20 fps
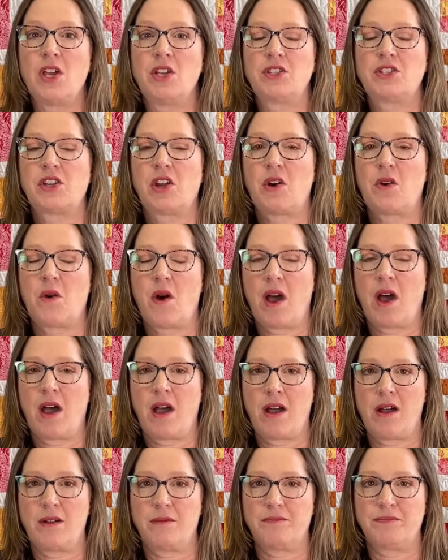So
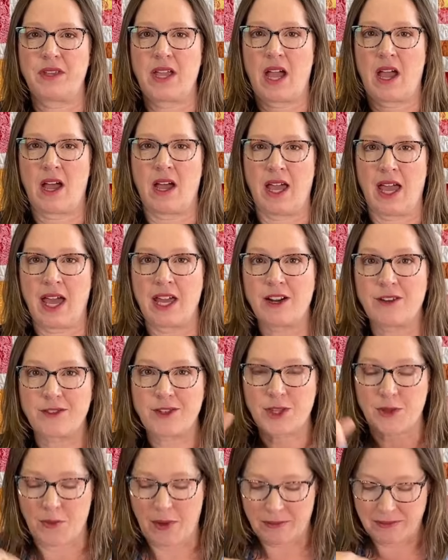um, uh, head over
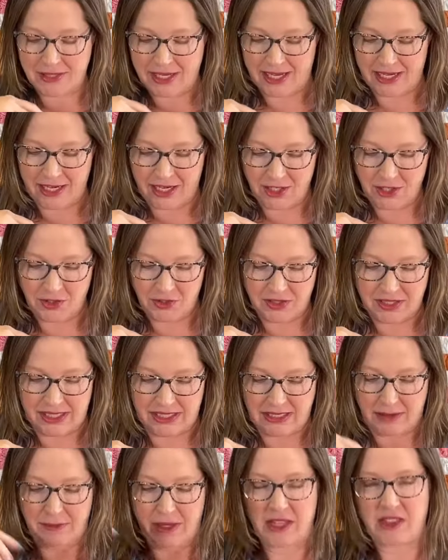to the website and you'll
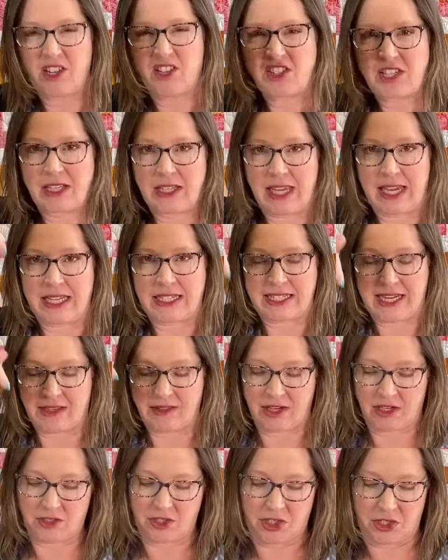see some of that. There's a link down
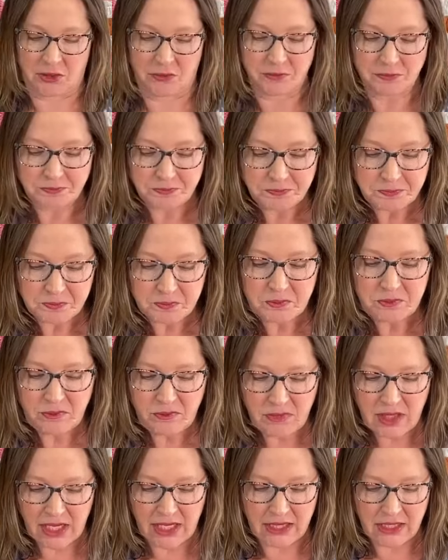there too
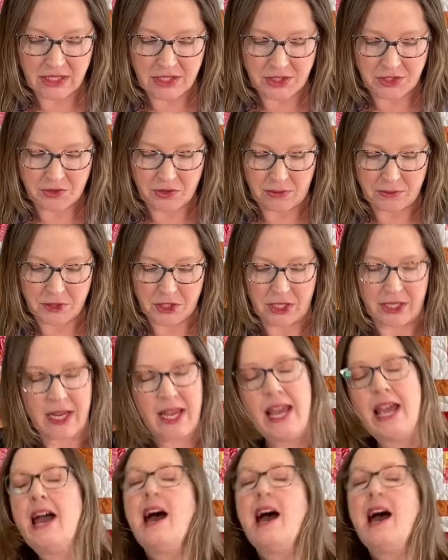in the description.